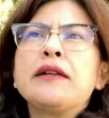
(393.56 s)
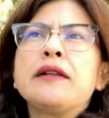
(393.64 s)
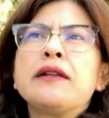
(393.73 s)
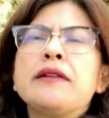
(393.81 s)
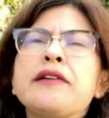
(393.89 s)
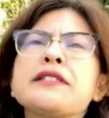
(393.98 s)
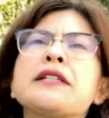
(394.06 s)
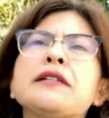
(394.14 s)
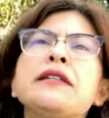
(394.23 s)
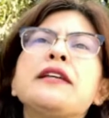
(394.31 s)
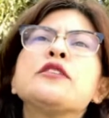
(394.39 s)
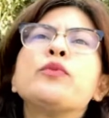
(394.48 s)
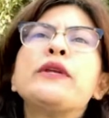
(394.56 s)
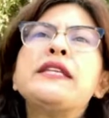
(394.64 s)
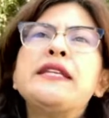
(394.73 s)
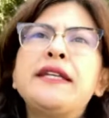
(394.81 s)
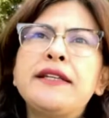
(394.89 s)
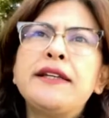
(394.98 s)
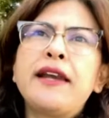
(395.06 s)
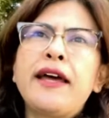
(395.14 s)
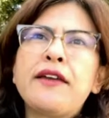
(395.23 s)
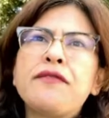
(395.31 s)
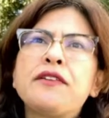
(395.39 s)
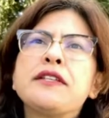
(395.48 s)
there are certain things we need in
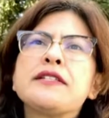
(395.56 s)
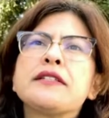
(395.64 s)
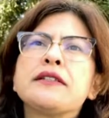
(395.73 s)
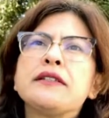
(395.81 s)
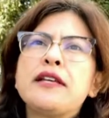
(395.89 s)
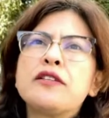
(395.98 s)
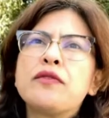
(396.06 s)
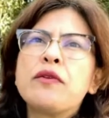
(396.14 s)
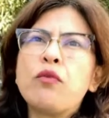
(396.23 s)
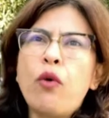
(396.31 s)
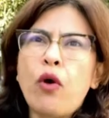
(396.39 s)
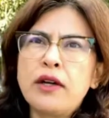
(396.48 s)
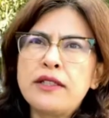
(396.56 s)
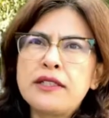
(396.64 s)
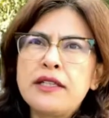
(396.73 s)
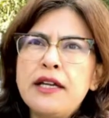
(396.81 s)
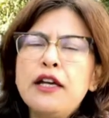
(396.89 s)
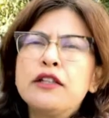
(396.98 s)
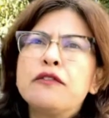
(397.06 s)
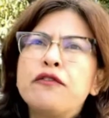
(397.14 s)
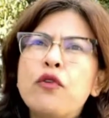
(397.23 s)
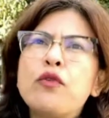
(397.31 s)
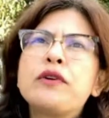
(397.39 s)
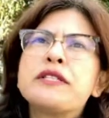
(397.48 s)
life, and there are certain things we want. The
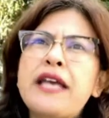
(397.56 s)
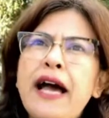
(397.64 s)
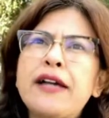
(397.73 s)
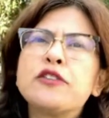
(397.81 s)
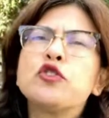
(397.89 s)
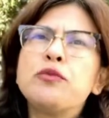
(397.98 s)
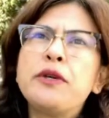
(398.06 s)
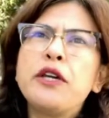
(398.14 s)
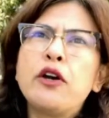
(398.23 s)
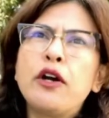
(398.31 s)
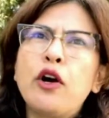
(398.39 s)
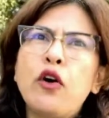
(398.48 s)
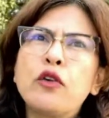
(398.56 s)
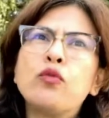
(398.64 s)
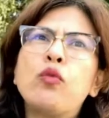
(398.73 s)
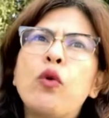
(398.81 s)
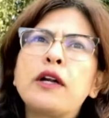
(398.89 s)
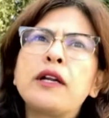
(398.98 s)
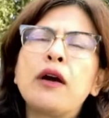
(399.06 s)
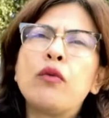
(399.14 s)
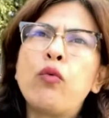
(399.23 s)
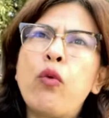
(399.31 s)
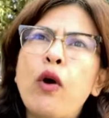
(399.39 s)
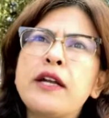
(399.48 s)
focus has to be on
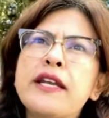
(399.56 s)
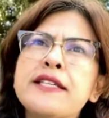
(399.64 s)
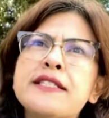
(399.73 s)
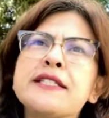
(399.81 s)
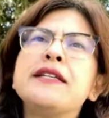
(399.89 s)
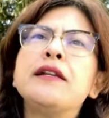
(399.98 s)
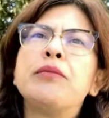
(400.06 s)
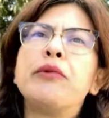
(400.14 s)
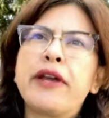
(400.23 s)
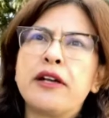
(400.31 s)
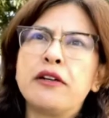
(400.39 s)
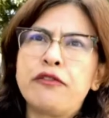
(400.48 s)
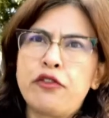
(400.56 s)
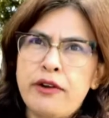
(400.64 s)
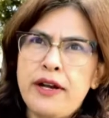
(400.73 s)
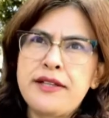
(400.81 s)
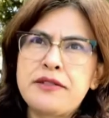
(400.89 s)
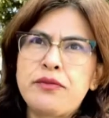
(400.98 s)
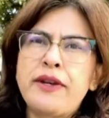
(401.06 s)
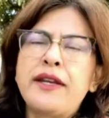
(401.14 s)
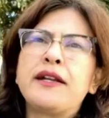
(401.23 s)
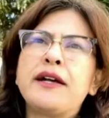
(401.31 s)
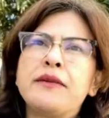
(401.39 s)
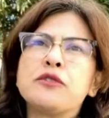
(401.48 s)
what is a deal breaker for us when
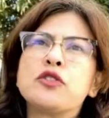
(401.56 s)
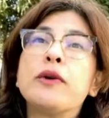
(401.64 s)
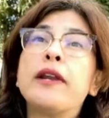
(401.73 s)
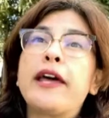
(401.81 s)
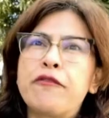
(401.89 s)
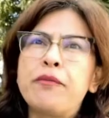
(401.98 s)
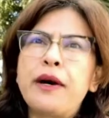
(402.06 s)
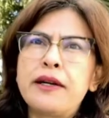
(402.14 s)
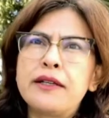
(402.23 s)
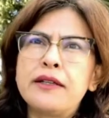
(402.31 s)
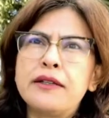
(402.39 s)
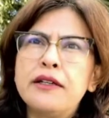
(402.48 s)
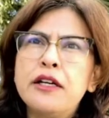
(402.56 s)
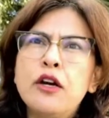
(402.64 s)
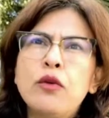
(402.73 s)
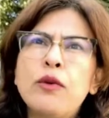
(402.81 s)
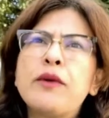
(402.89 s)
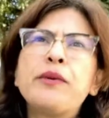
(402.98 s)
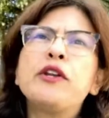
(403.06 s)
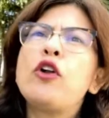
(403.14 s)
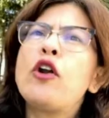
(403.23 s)
it comes to a life partner. What are we not